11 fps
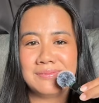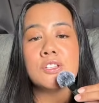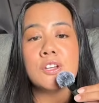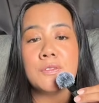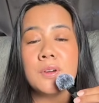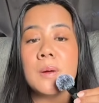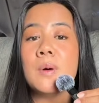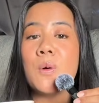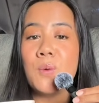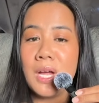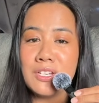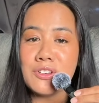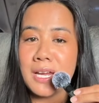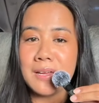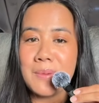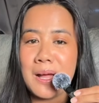So from one
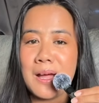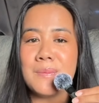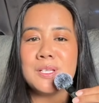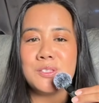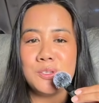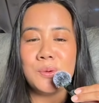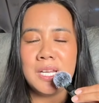trying mom to